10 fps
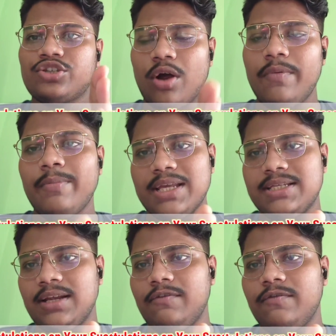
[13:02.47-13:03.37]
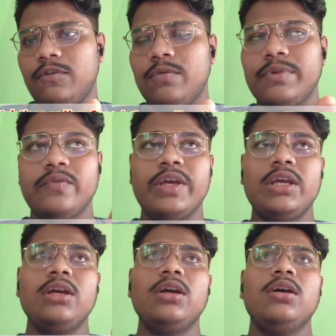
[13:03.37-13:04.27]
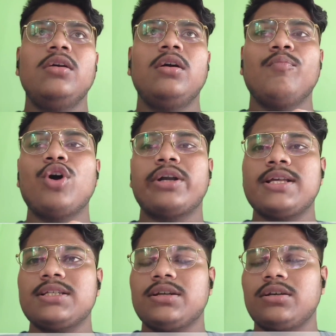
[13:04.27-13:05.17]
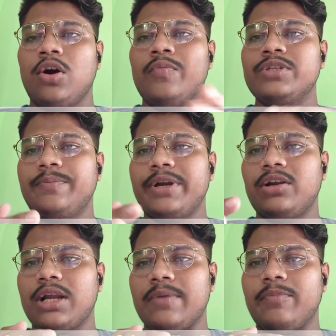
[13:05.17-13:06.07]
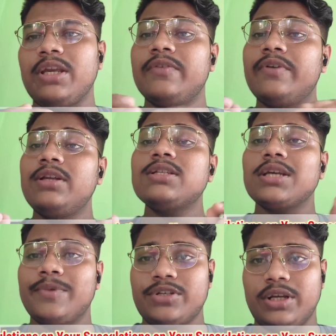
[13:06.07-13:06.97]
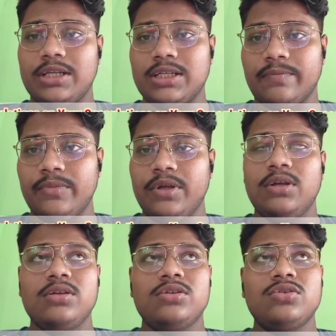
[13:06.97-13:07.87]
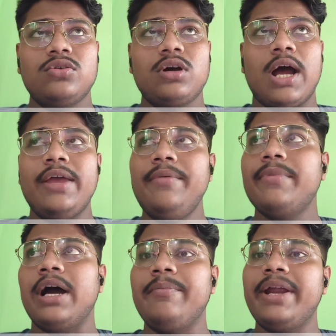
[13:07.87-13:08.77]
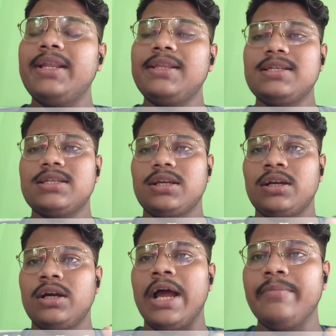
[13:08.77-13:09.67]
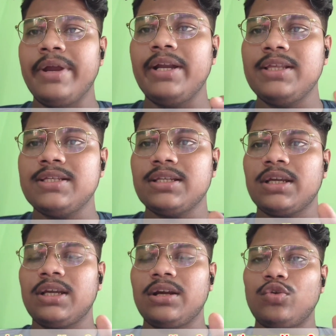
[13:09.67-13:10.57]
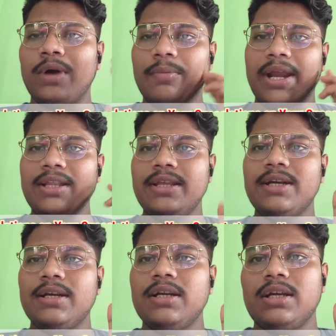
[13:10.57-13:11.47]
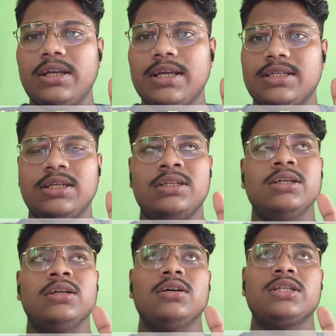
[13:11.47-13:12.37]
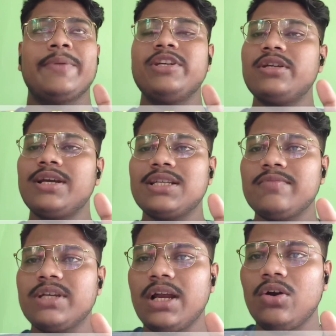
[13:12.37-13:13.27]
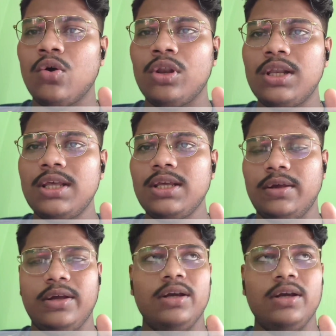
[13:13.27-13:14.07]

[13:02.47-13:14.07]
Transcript: stop myself from giving mock test of GPET or NIPER even in semester exam. So I made this clear to my mind that yes, semester exams are only,